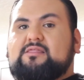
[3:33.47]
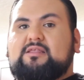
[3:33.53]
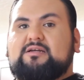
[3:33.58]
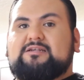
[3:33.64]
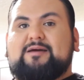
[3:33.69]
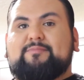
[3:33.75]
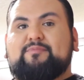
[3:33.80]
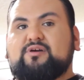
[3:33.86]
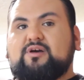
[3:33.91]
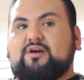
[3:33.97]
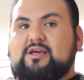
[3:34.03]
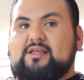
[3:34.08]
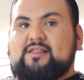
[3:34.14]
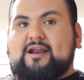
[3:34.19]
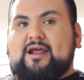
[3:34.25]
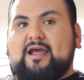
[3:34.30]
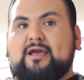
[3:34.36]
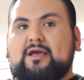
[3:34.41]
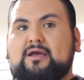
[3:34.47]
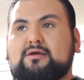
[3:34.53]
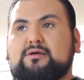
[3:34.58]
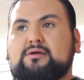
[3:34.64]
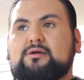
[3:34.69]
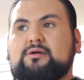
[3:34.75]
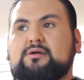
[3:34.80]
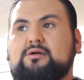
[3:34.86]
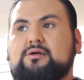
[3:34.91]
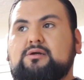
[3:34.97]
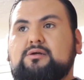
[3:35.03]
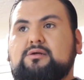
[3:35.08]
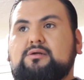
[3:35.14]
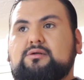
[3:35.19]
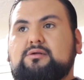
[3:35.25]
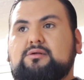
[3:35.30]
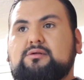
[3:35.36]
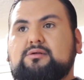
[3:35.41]
the type of cookie that I
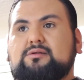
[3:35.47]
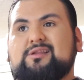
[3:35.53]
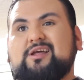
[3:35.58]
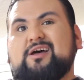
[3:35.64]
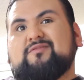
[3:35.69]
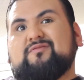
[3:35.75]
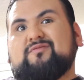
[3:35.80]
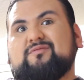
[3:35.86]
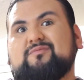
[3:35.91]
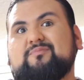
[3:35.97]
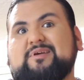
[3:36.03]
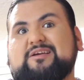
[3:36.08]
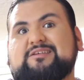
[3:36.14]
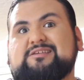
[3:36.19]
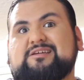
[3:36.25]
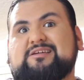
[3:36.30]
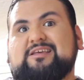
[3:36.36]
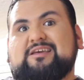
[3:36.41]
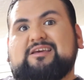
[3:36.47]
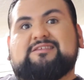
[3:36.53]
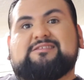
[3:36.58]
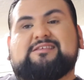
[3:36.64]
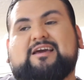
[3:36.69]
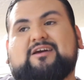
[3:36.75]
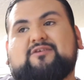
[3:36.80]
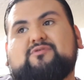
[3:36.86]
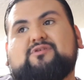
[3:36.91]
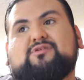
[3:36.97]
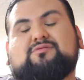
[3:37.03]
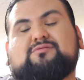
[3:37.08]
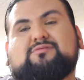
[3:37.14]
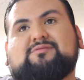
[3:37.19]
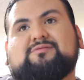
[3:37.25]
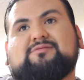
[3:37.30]
love, basically. It's like a real